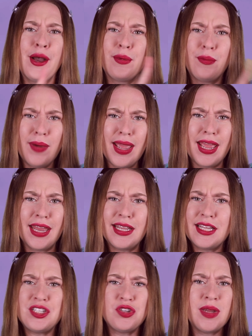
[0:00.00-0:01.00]
when
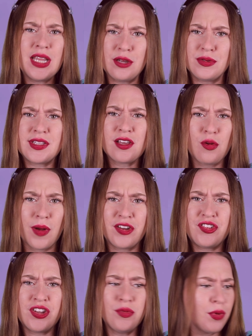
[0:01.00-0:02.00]
do we use the
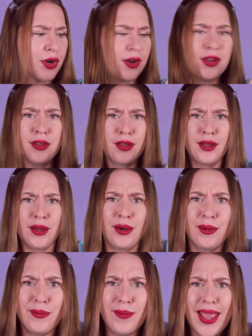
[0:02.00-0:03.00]
question word
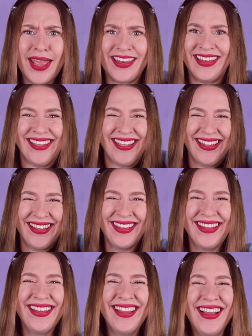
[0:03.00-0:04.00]
when?
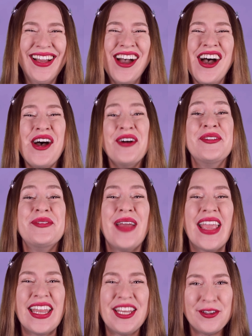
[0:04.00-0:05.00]
We
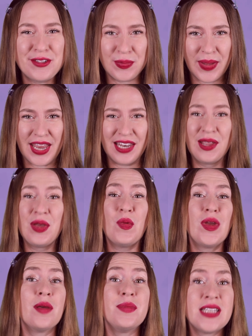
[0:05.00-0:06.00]
can use when
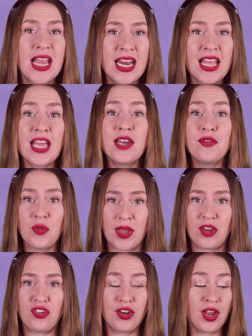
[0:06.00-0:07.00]
obtaining
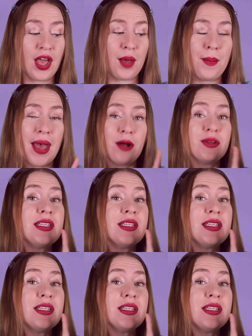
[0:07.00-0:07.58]
information about